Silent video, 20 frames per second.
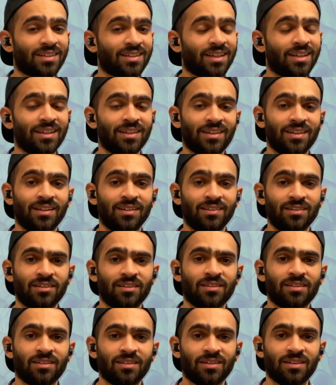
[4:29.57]
the key
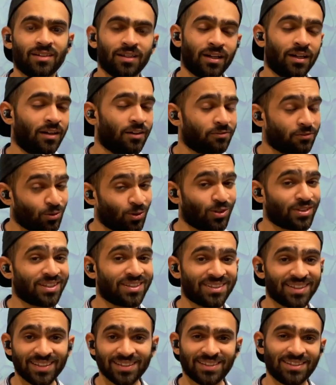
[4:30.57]
things. And of course,
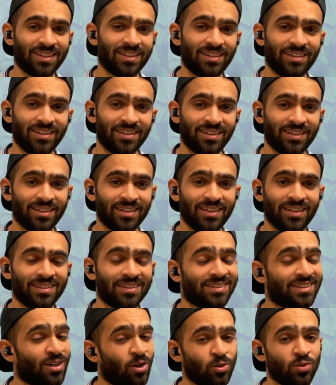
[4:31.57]
as I said,
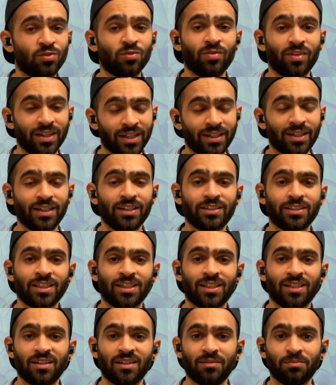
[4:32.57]
it sounds very
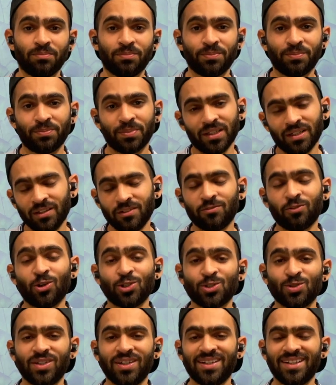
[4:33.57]
cliche, but
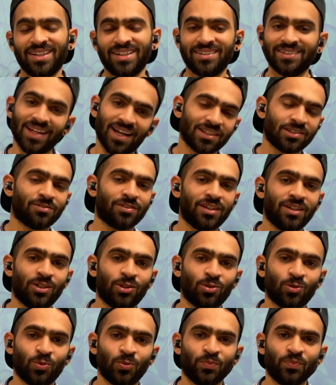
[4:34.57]
unfortunately, that's very
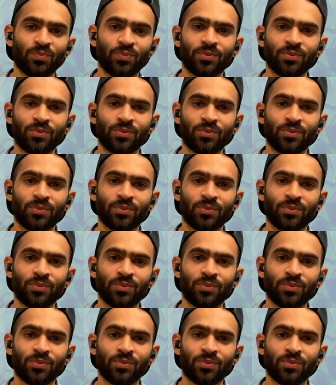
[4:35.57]
true.